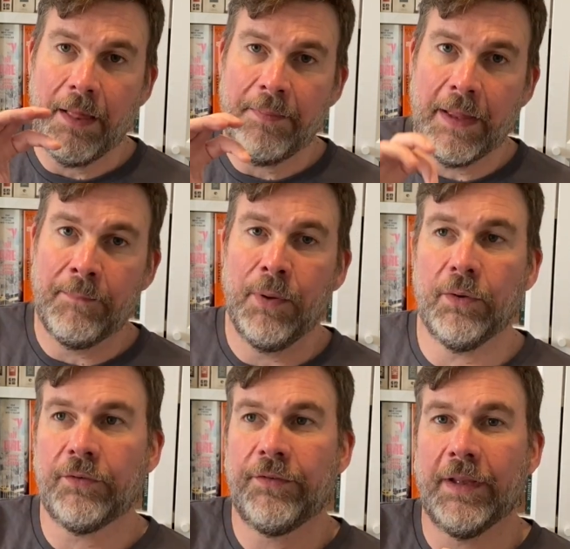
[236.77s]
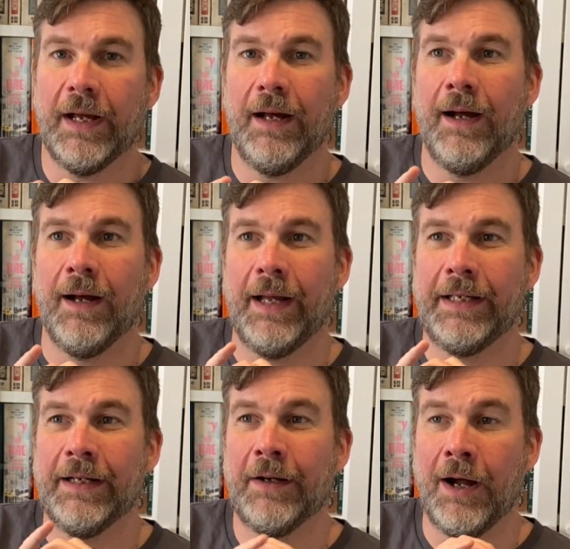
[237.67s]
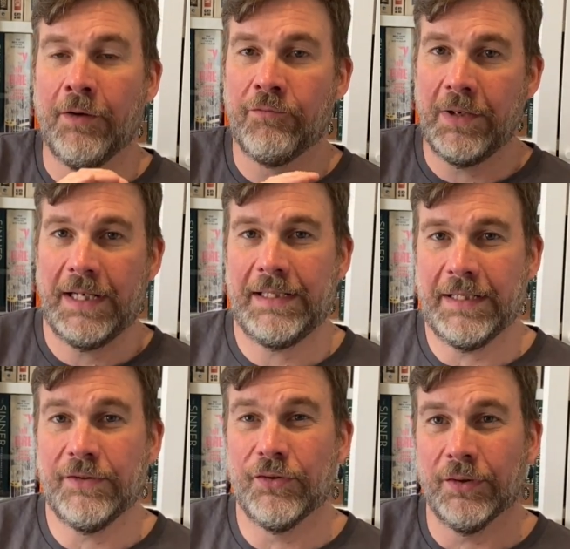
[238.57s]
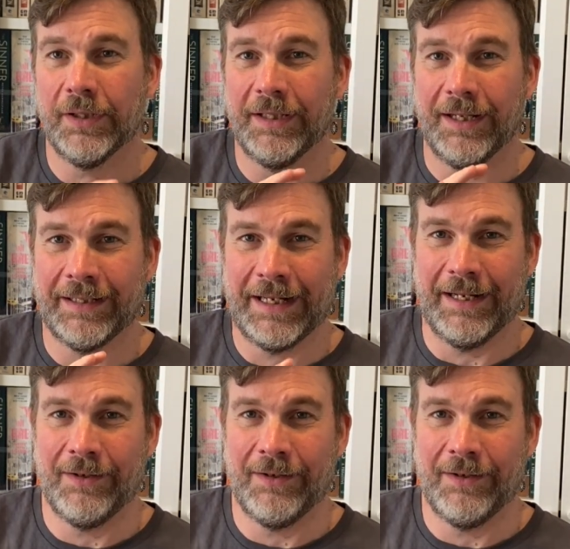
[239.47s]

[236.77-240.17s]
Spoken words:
they're books that I really enjoy. I get a